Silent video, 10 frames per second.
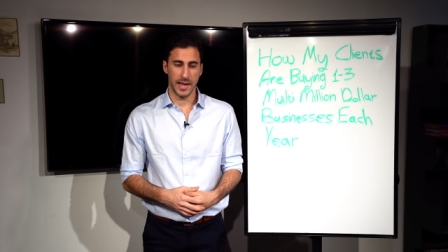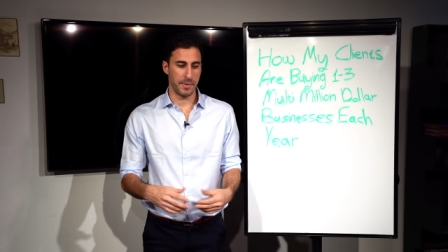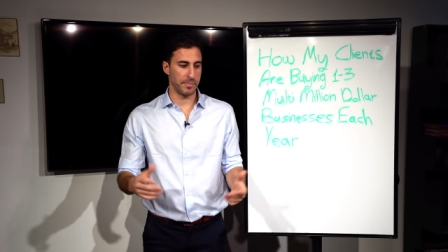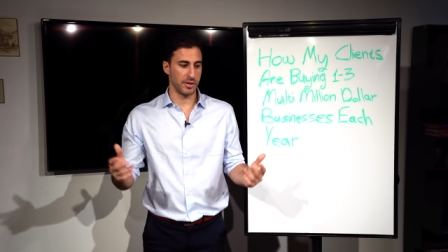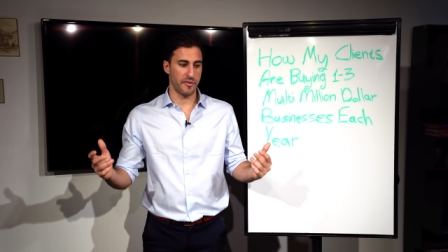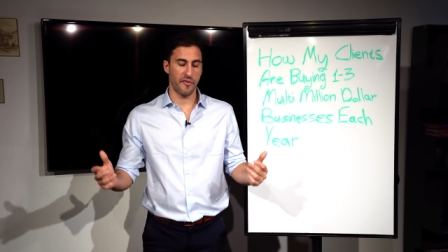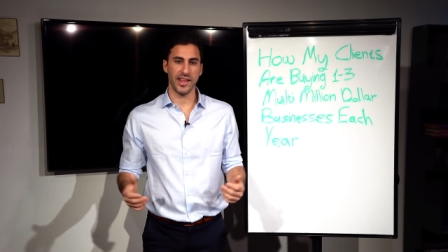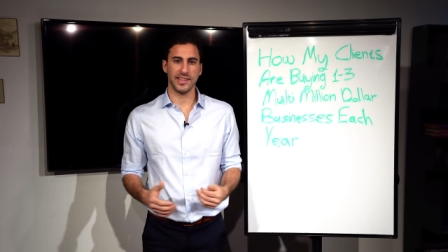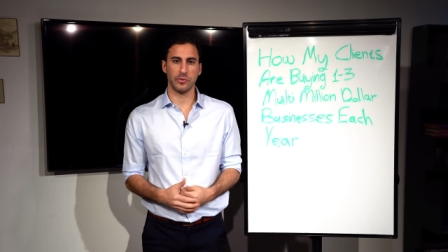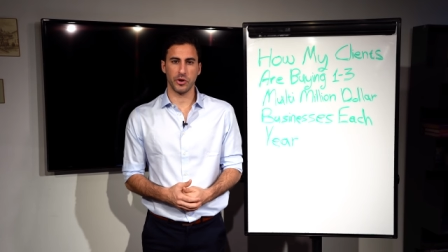and people are
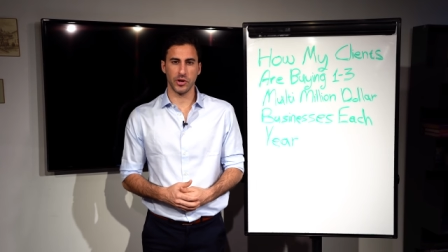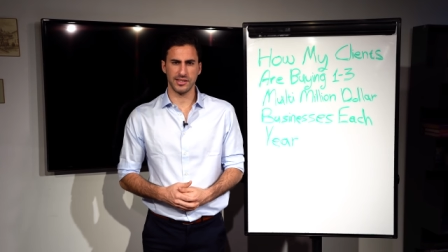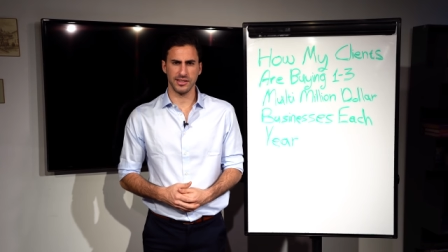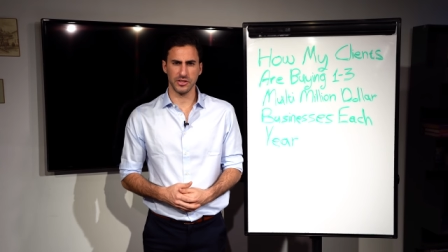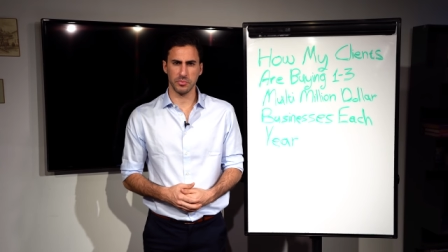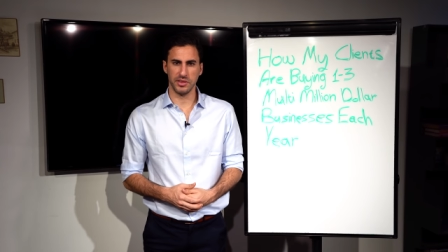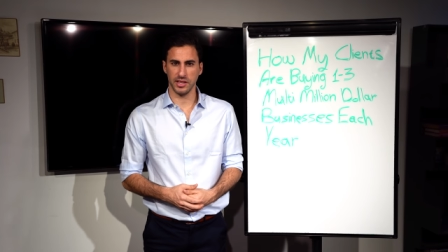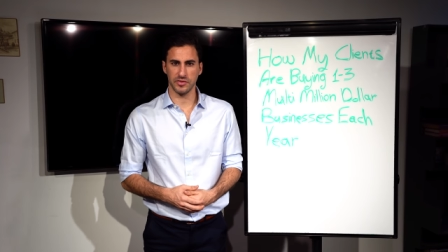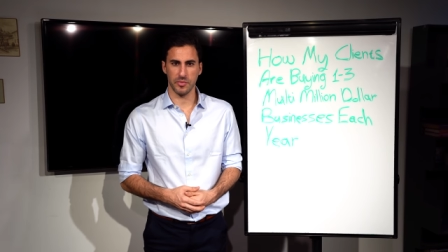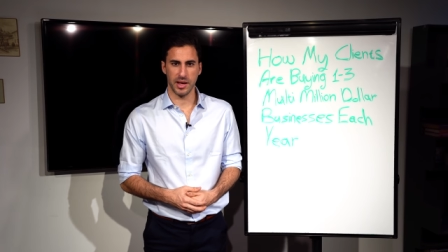afraid that we're going to steal some
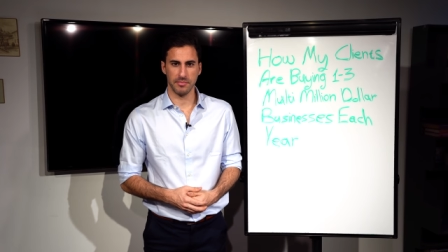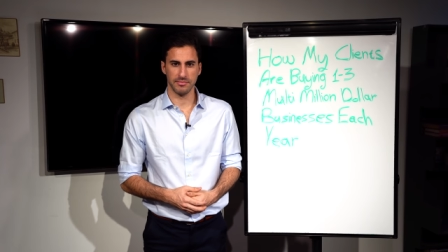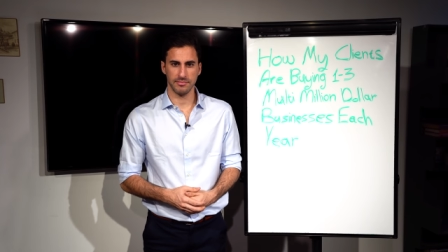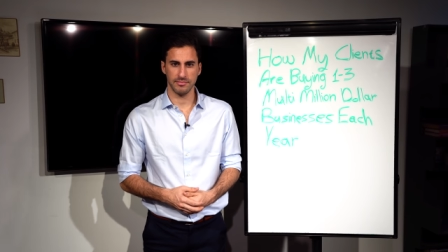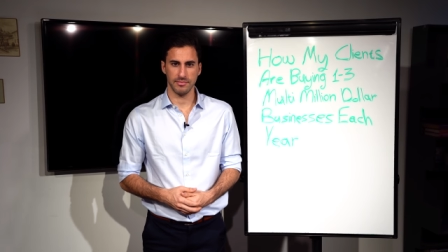deals from them.